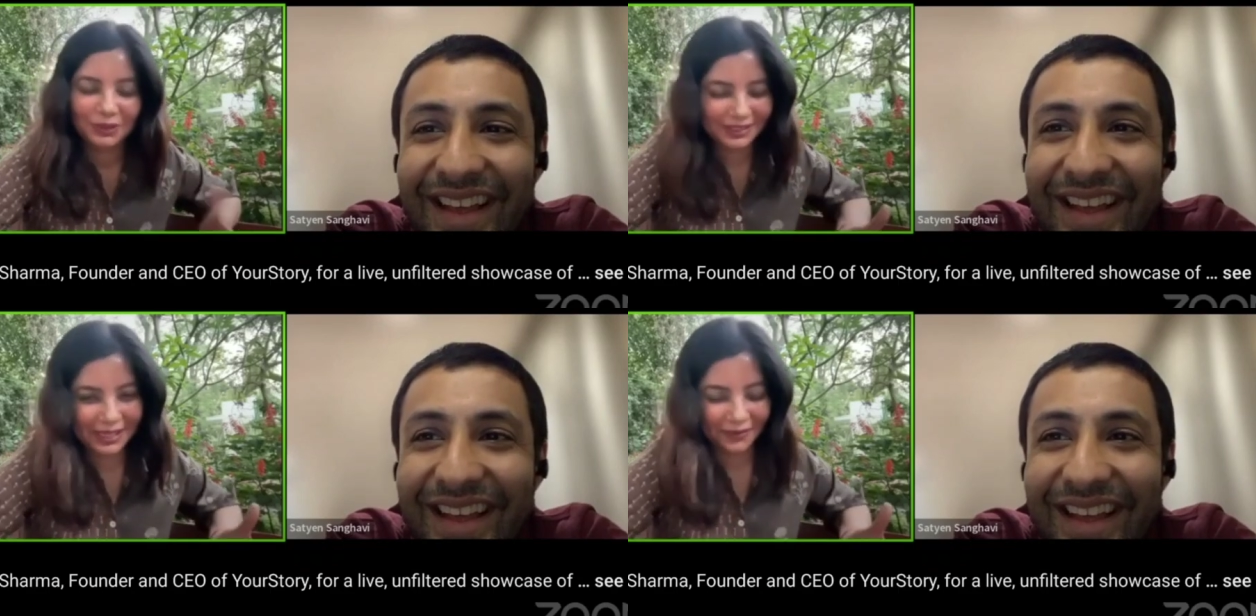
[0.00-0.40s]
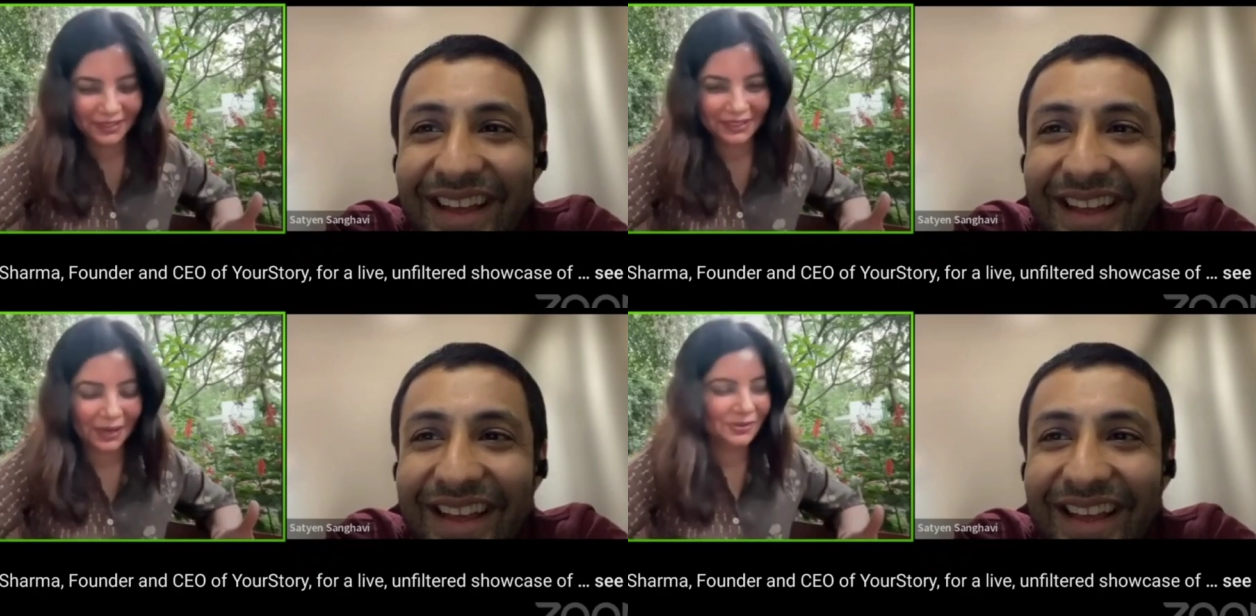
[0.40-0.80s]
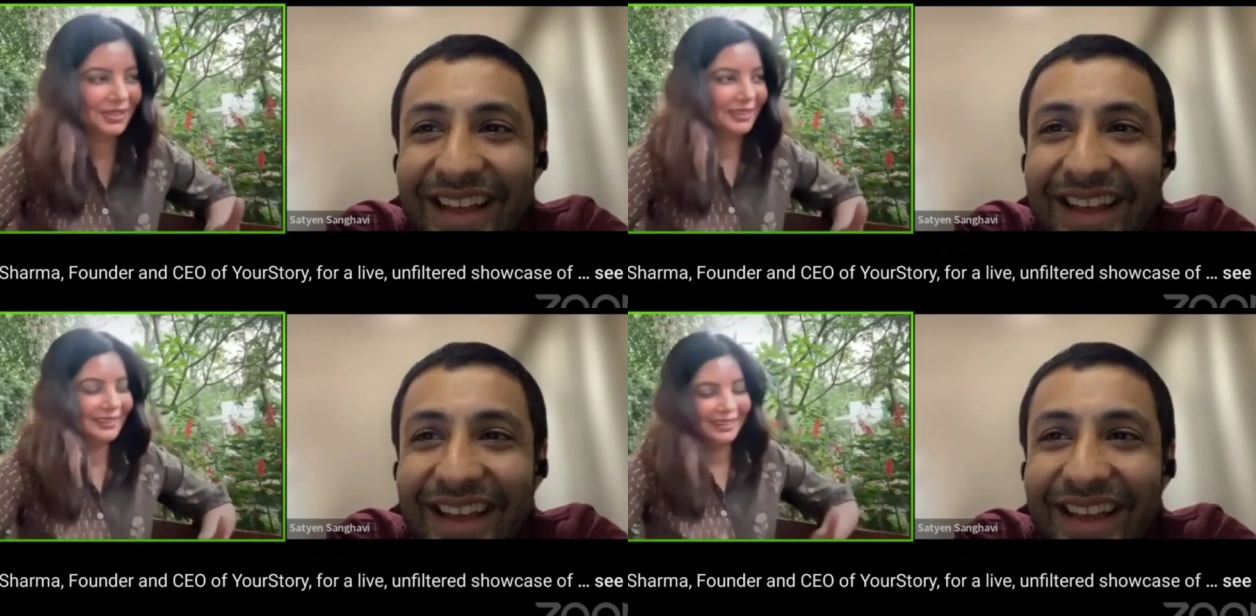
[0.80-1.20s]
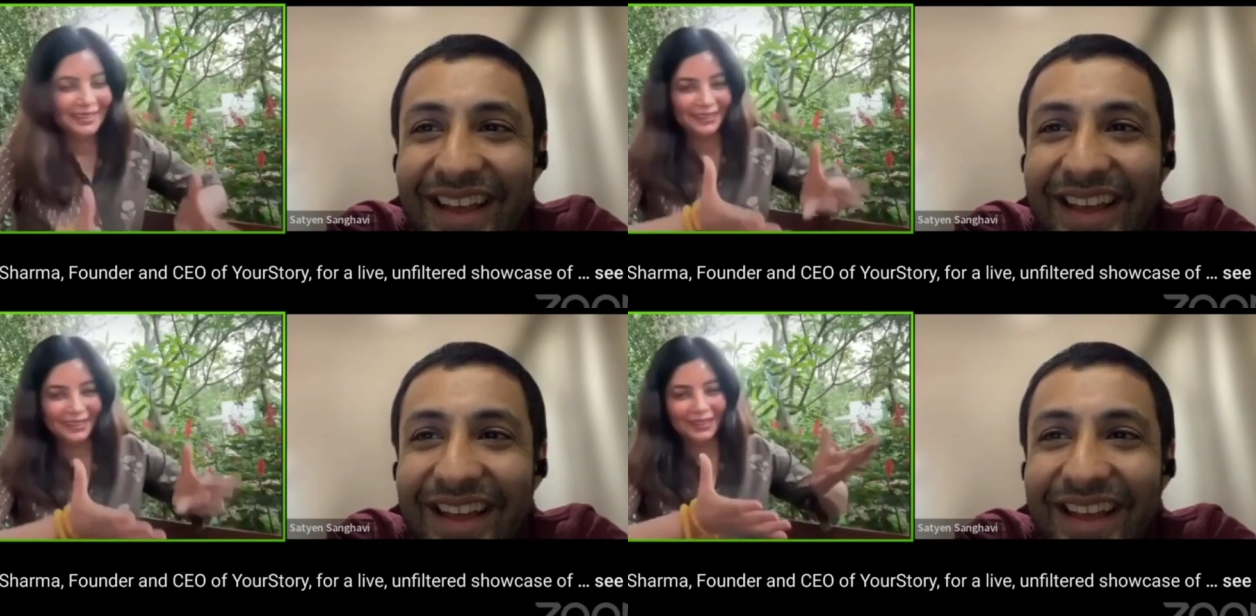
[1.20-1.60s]
Speaker 1: 47000
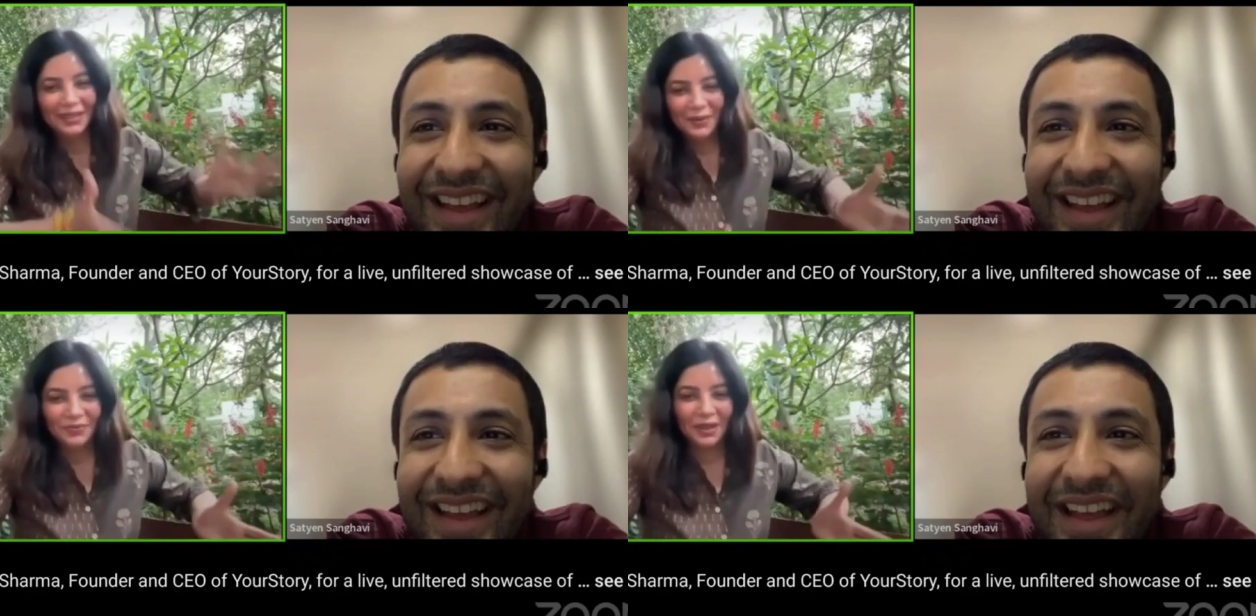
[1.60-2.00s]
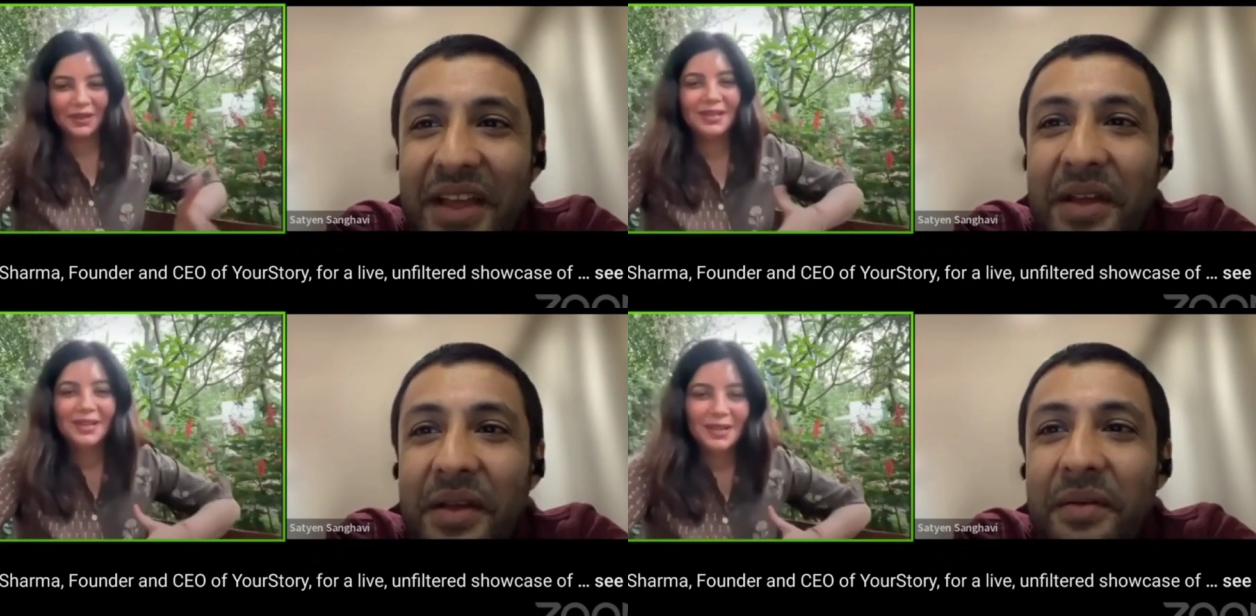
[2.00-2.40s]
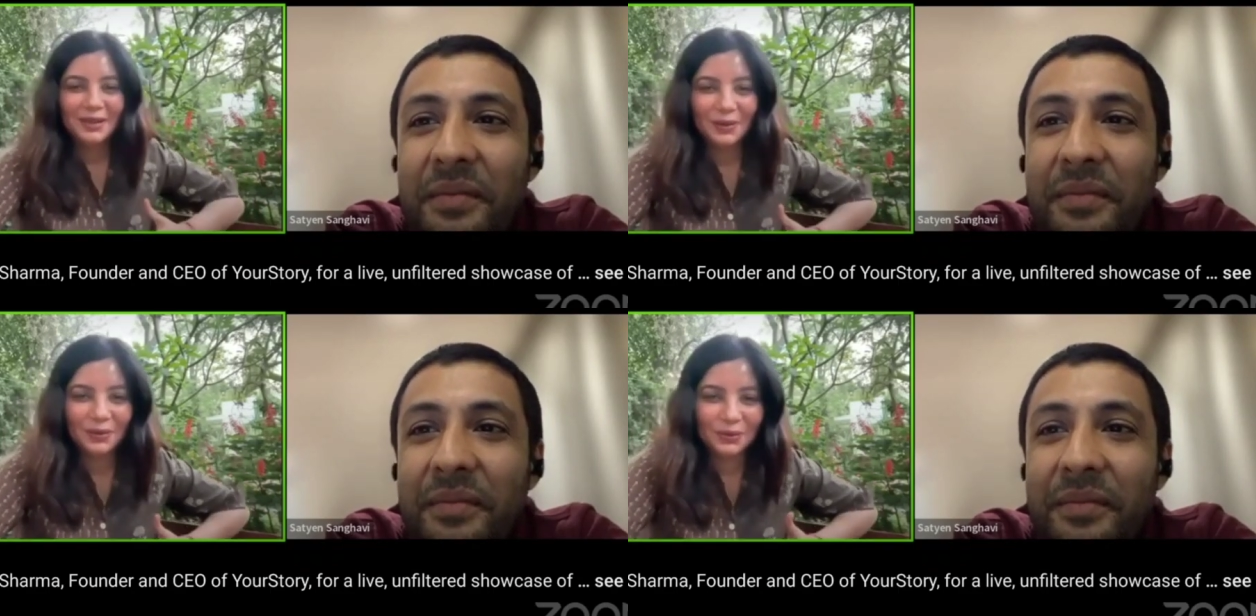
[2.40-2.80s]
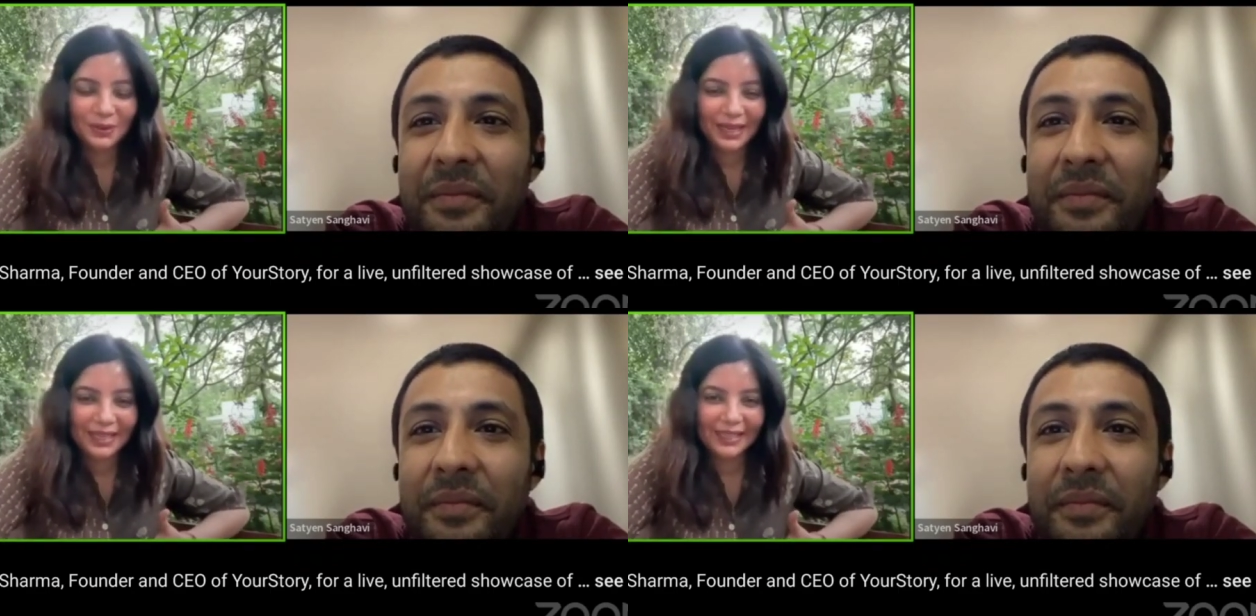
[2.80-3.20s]
logon